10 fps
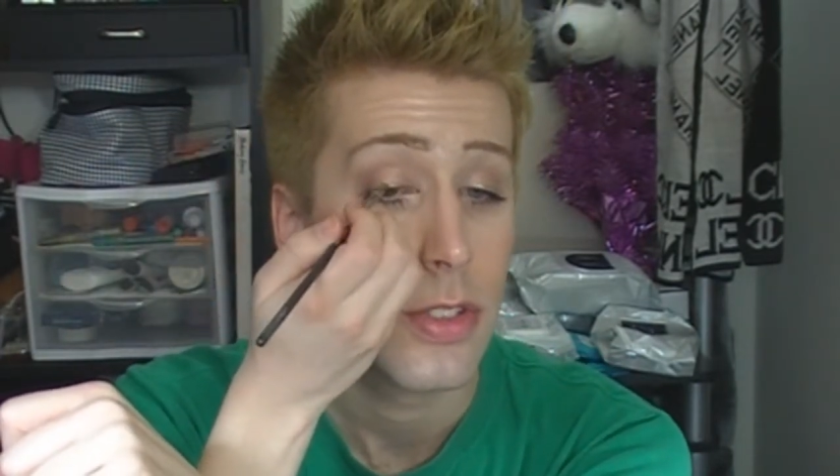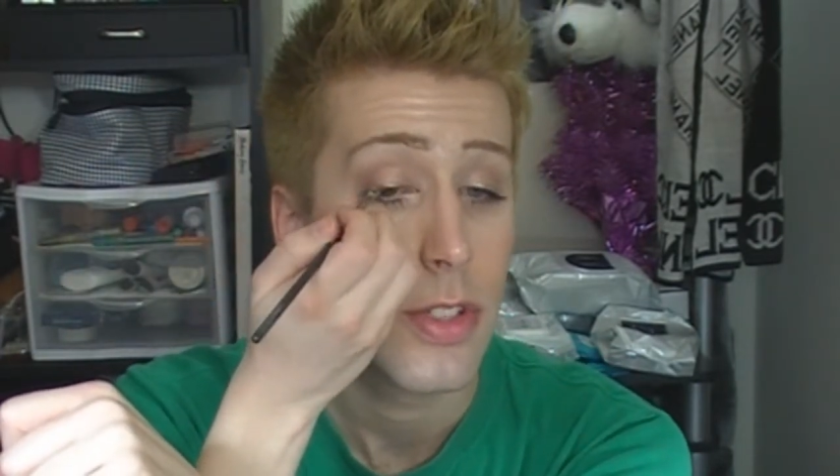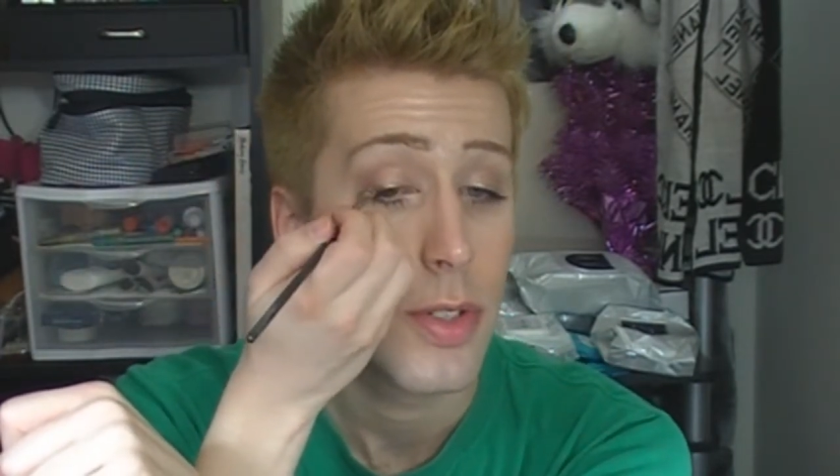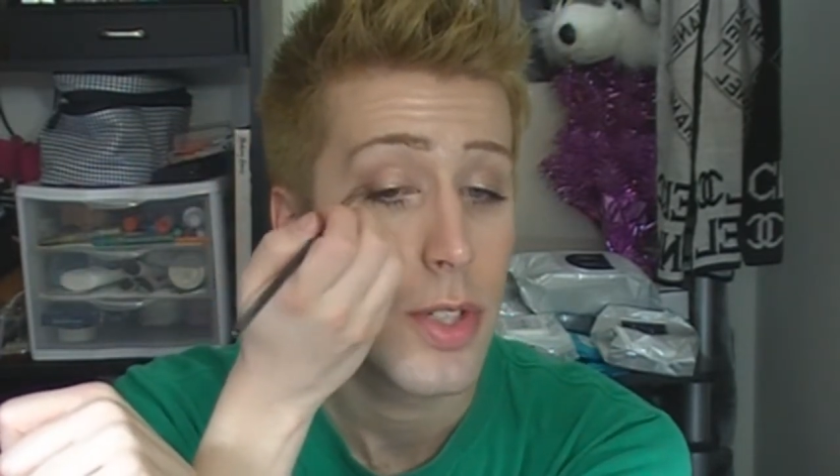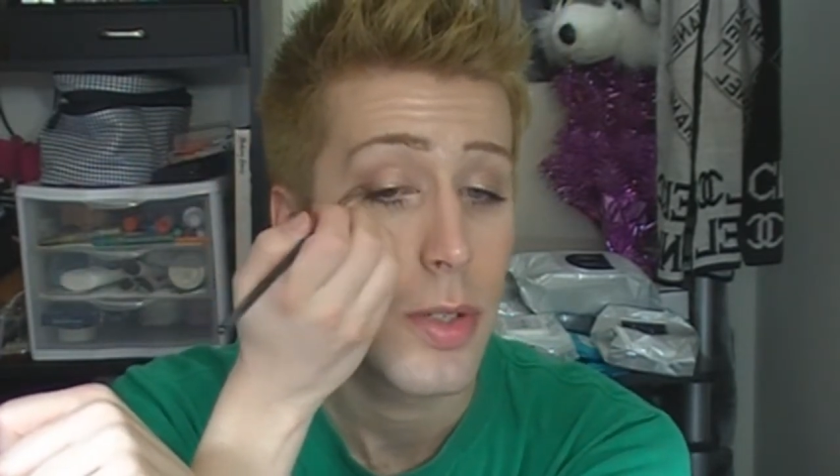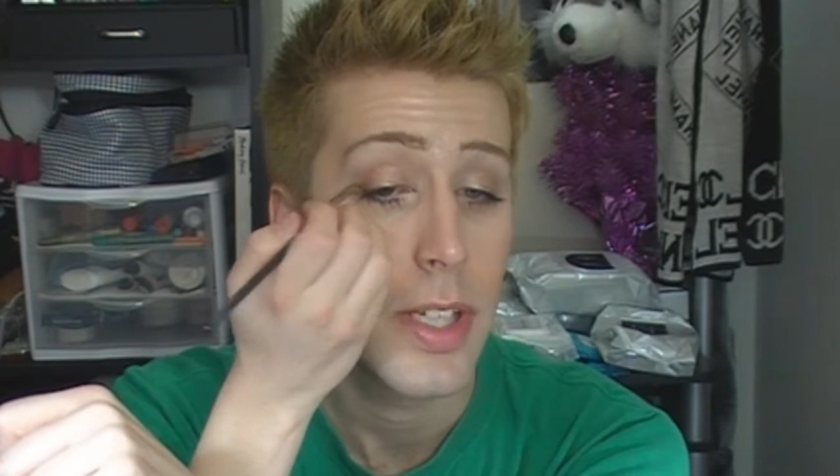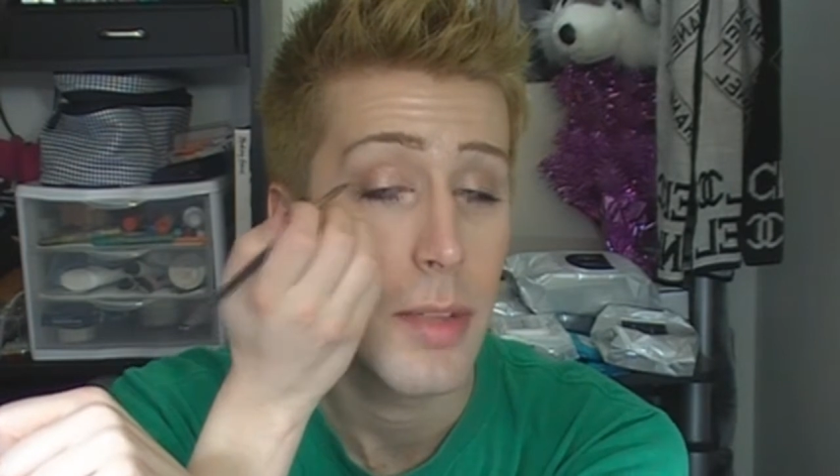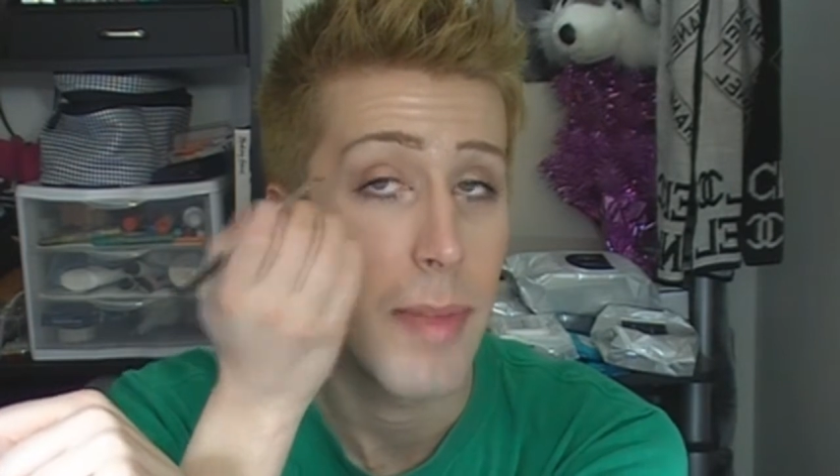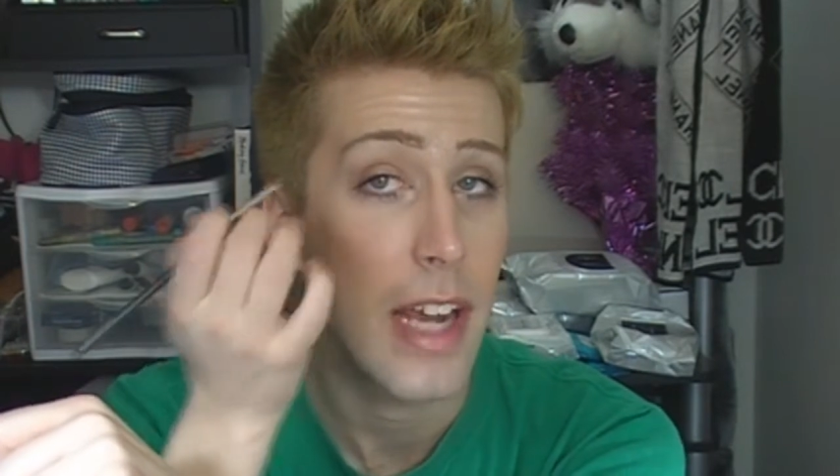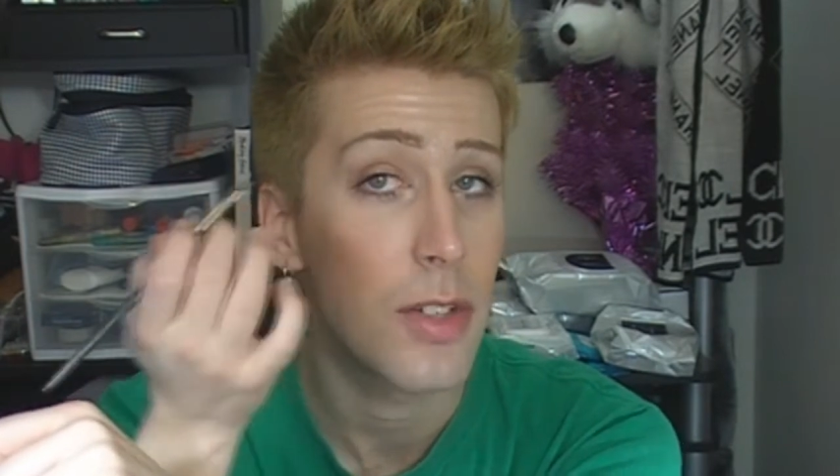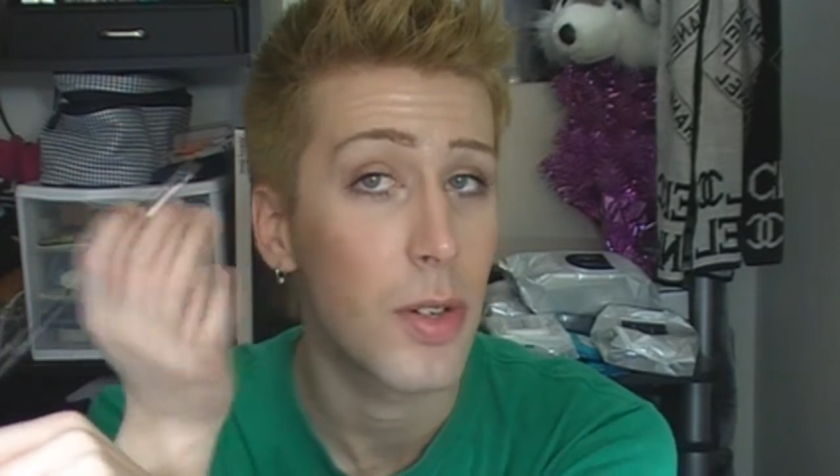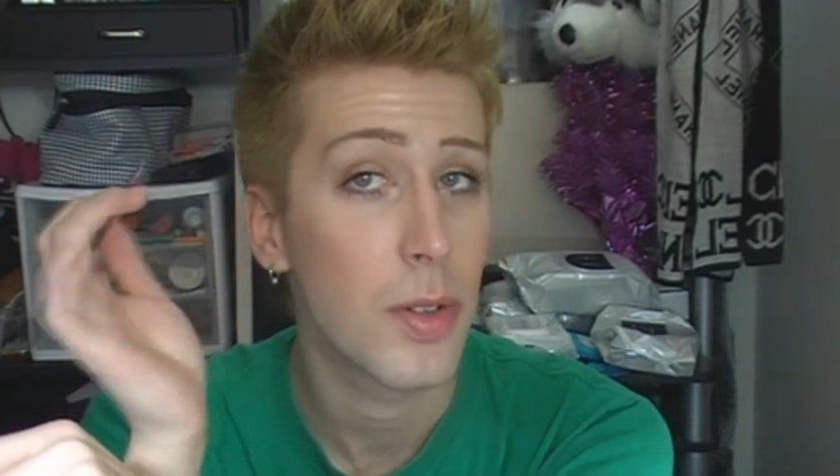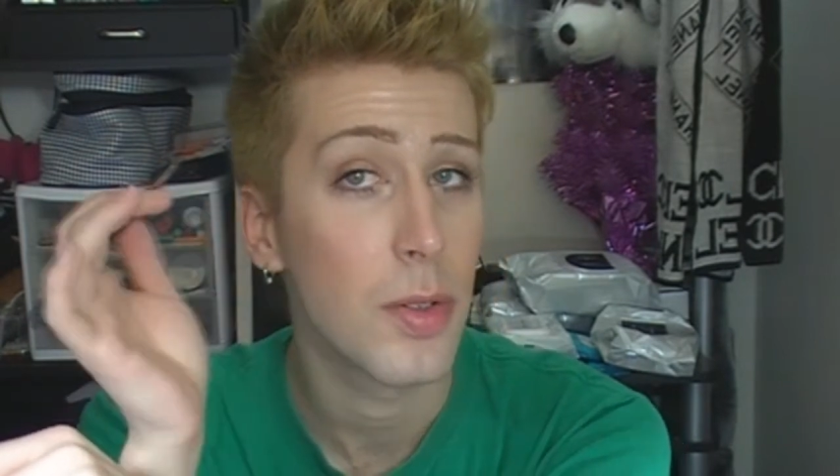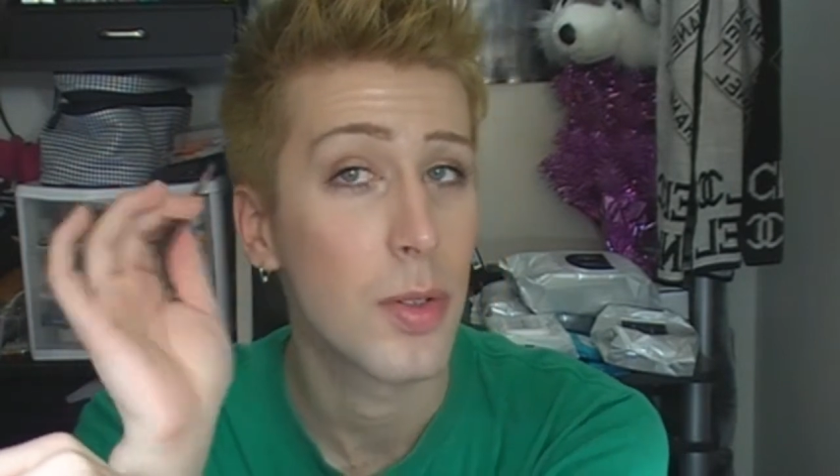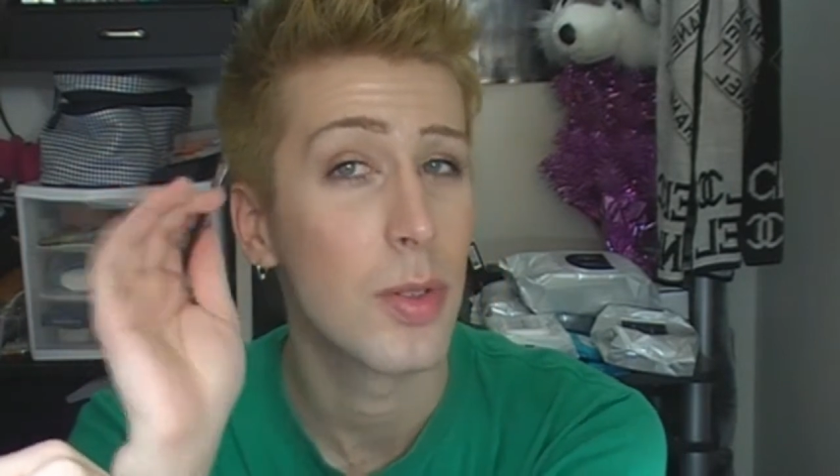to do it. Make
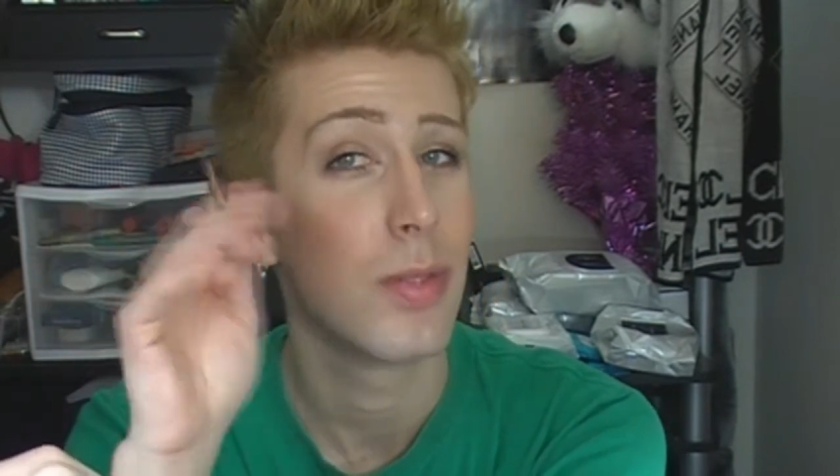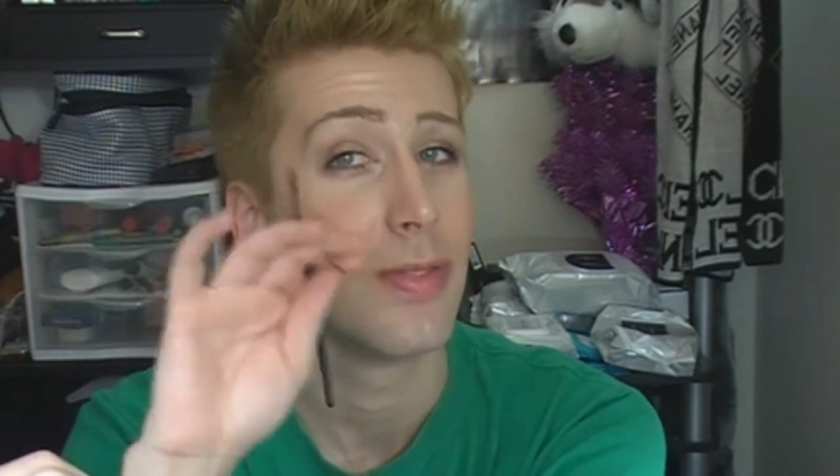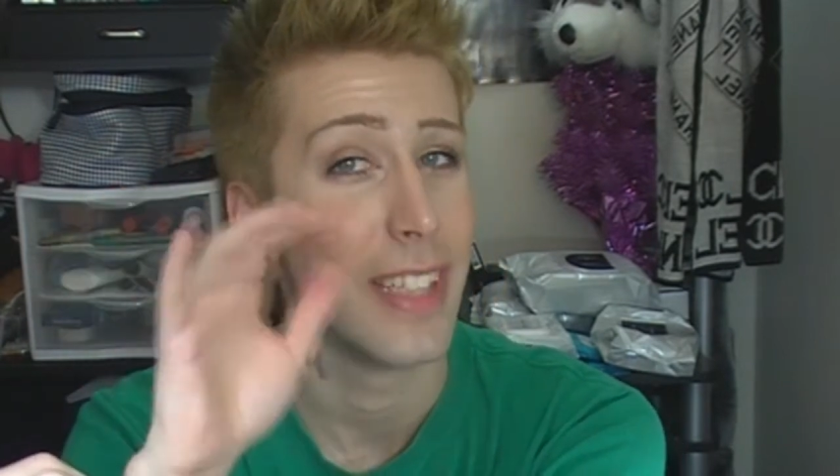sure